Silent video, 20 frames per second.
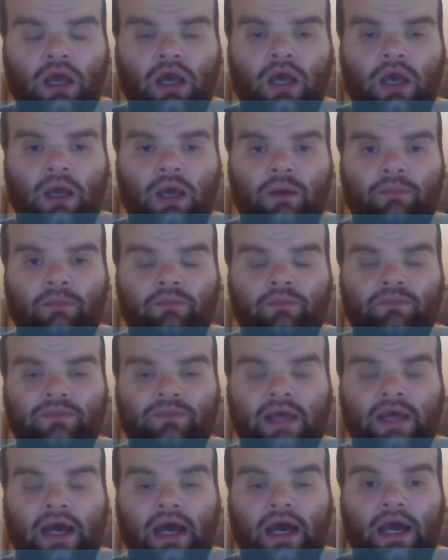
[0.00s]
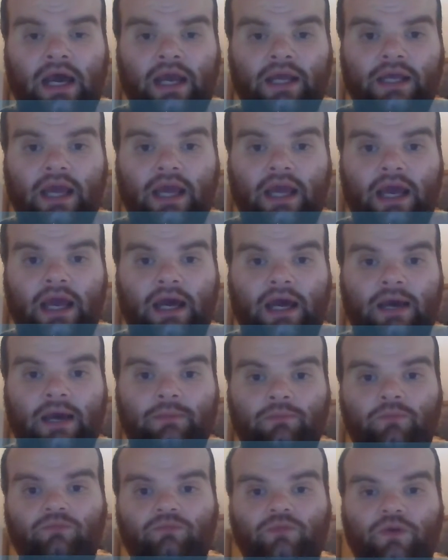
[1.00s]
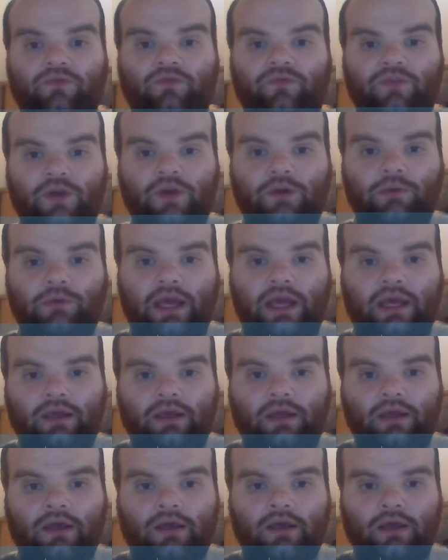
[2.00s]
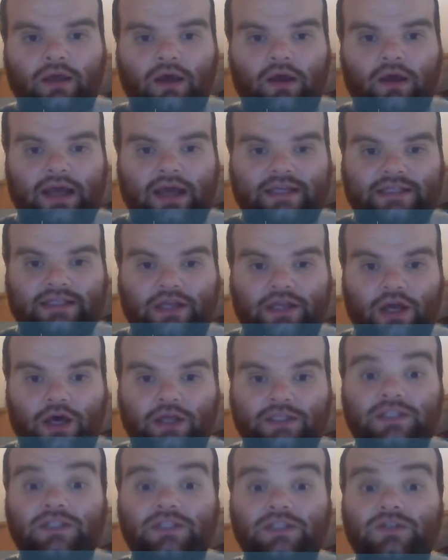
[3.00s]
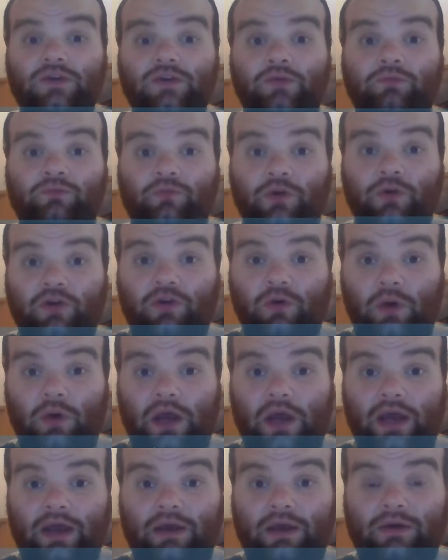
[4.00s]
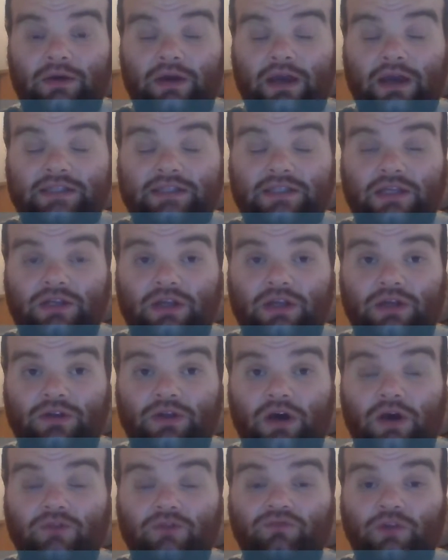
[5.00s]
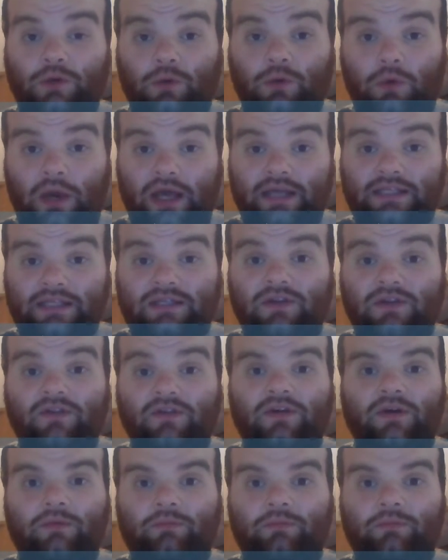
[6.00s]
that I am reviewing as an artist request, as a, not a request,